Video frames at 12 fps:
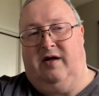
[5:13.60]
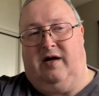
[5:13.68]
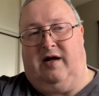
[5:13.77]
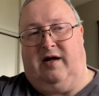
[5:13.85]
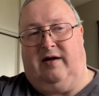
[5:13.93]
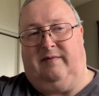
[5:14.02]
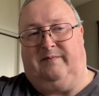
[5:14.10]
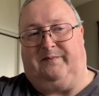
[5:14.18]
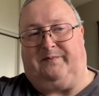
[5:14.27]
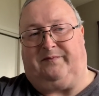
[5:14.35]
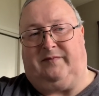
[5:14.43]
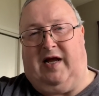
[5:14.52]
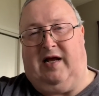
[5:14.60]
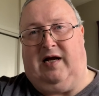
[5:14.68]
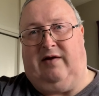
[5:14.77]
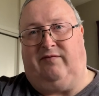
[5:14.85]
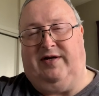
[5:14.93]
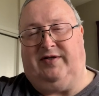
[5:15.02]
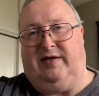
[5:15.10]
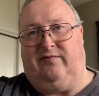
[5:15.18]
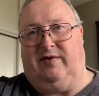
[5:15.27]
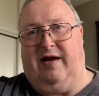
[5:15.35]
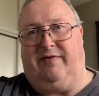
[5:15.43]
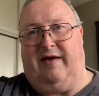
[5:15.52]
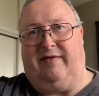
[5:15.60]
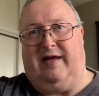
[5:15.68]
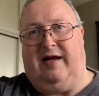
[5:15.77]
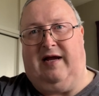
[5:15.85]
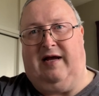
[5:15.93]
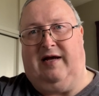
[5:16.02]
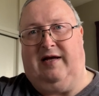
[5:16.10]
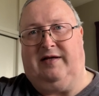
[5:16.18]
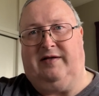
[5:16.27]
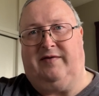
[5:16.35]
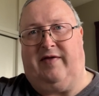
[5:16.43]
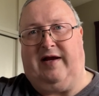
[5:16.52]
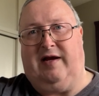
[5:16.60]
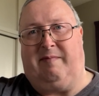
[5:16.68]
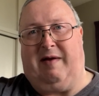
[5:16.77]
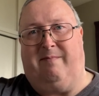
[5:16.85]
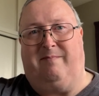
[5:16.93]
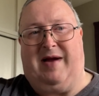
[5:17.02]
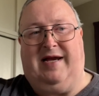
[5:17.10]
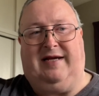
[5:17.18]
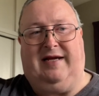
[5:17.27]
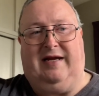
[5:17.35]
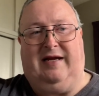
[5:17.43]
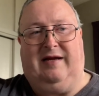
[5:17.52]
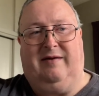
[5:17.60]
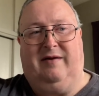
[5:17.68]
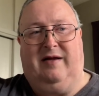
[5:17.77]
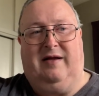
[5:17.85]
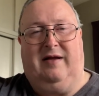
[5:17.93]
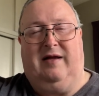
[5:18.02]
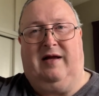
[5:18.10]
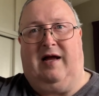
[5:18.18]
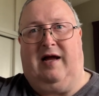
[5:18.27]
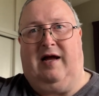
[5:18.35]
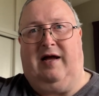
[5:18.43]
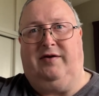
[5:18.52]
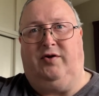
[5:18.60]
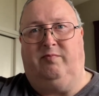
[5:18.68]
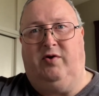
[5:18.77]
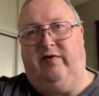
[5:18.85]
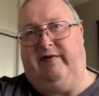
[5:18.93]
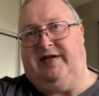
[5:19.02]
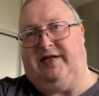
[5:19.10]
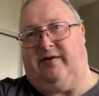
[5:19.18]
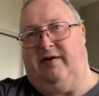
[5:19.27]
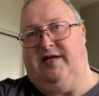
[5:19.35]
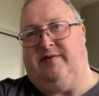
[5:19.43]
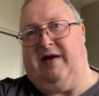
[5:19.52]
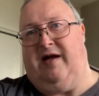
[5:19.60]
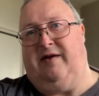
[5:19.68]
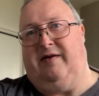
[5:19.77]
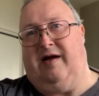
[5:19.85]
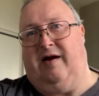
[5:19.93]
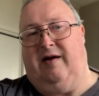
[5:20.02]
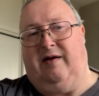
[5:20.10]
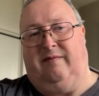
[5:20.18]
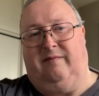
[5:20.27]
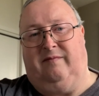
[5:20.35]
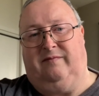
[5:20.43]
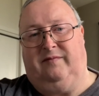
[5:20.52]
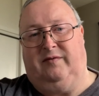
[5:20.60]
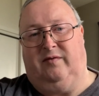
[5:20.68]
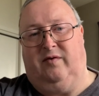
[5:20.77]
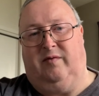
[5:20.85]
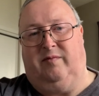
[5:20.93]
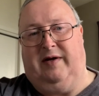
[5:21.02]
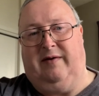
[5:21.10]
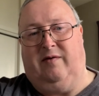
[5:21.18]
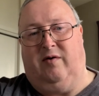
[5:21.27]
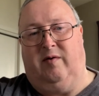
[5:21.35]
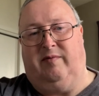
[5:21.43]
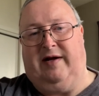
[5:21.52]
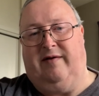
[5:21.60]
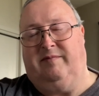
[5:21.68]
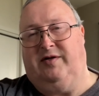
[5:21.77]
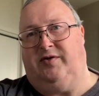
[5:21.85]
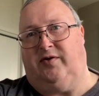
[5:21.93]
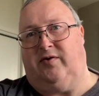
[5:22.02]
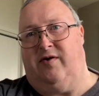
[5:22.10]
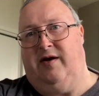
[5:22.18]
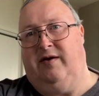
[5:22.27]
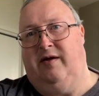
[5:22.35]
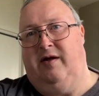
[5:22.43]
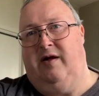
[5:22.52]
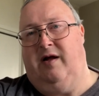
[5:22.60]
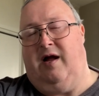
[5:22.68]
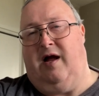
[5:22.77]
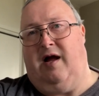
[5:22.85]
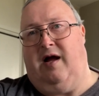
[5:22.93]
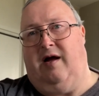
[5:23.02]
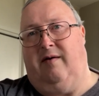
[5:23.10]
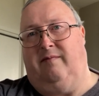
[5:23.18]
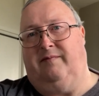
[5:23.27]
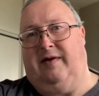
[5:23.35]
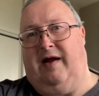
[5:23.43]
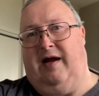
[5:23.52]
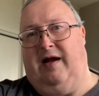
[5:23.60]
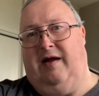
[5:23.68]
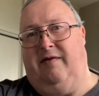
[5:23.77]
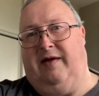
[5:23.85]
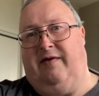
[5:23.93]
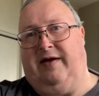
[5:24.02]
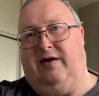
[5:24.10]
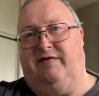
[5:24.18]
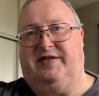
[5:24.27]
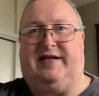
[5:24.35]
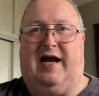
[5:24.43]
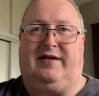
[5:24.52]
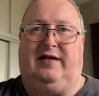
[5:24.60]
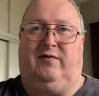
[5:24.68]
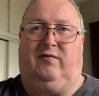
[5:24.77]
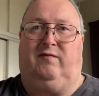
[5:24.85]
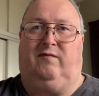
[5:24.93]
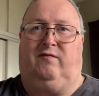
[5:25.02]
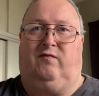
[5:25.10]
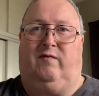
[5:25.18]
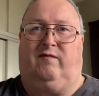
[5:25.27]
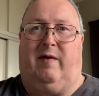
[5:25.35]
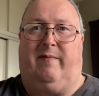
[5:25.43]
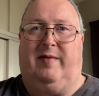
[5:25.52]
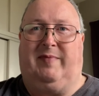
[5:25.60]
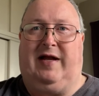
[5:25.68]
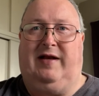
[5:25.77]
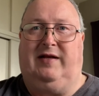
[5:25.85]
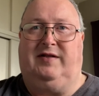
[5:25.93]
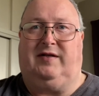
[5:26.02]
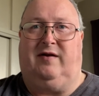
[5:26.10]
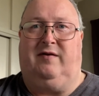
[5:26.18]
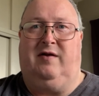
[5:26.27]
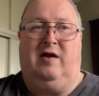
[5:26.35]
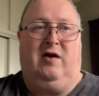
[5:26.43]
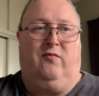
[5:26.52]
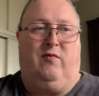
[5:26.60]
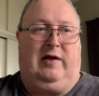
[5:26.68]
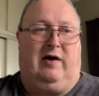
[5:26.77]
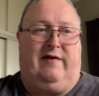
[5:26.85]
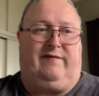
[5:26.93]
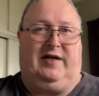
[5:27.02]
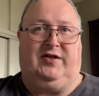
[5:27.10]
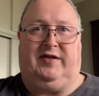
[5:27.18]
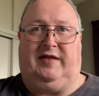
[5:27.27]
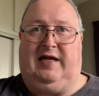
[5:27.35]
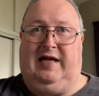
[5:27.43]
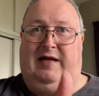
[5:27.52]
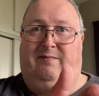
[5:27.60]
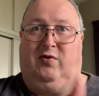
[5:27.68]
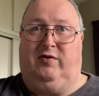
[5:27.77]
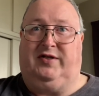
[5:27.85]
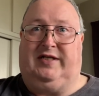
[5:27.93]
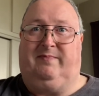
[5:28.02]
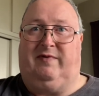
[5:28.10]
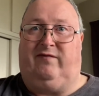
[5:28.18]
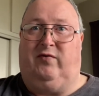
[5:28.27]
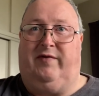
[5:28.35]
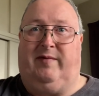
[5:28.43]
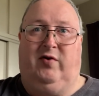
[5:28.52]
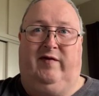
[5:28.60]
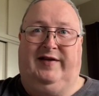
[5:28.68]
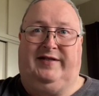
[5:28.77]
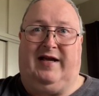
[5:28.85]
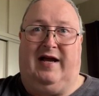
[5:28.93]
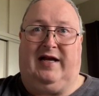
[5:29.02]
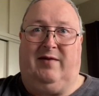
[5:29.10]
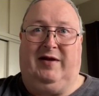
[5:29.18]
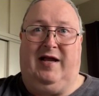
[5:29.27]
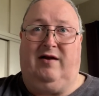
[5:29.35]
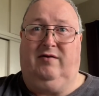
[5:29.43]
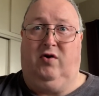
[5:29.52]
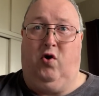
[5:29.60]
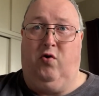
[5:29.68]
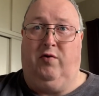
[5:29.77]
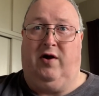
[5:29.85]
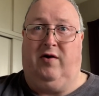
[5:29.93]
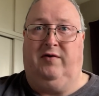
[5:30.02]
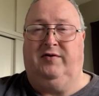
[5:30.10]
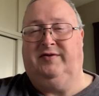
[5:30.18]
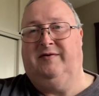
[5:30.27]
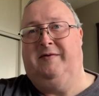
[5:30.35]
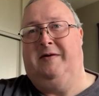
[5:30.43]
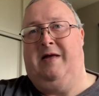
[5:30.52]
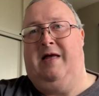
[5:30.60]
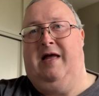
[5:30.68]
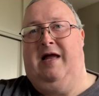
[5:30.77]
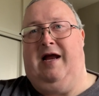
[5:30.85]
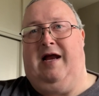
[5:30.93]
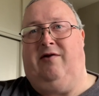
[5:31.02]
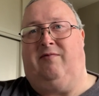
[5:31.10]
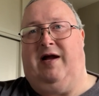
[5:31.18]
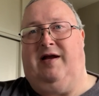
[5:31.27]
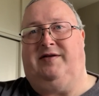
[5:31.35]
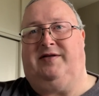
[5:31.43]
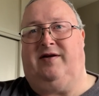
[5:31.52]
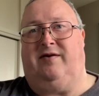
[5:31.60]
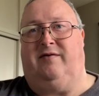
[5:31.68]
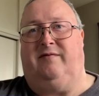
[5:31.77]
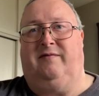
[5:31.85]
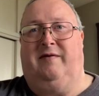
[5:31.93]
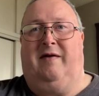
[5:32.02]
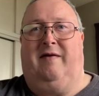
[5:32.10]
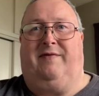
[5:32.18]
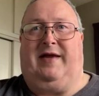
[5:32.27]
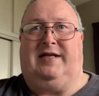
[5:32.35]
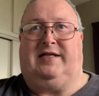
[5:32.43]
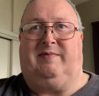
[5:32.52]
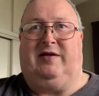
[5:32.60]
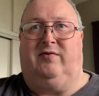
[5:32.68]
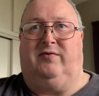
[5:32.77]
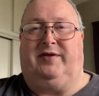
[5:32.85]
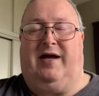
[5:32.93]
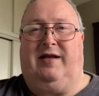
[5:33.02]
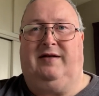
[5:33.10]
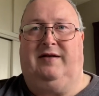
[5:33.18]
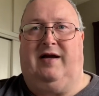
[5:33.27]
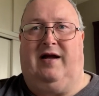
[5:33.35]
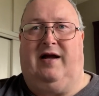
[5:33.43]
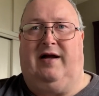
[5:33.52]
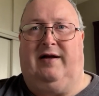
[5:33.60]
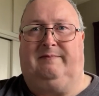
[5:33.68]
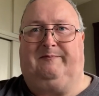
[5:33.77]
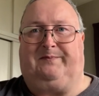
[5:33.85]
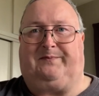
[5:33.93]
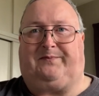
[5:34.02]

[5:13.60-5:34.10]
And I've recently read that they're thinking about making a new movie series about Aubrey and Maturin. And they're thinking of starting from the beginning. So will I finish the books before the movies start coming out? Who knows? Anyway, so that's me all done.